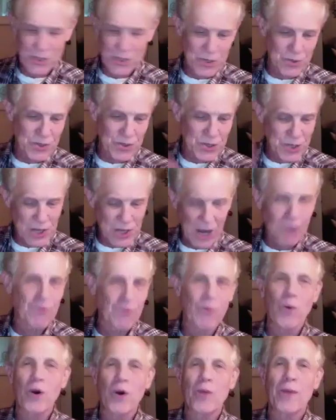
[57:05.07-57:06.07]
to
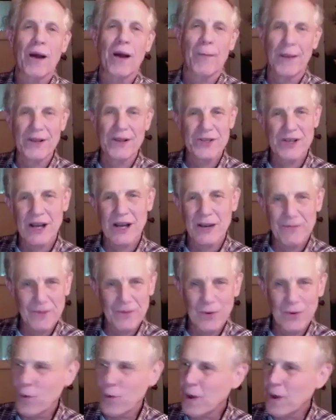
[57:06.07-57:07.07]
discover more about myself
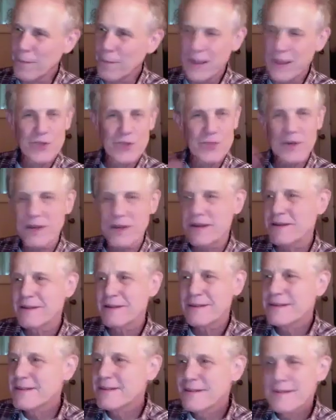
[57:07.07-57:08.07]
and what makes me
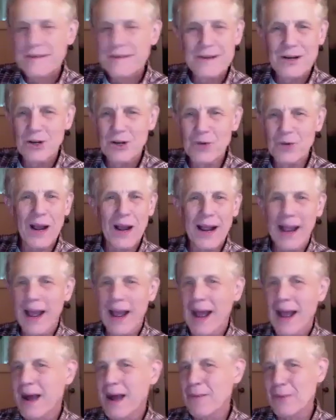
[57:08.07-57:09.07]
who I
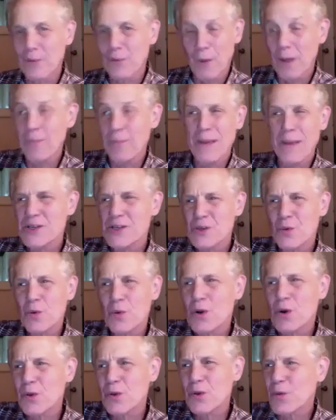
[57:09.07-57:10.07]
am and what makes the
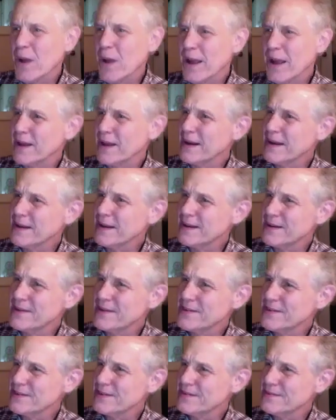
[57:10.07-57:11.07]
world the way it is.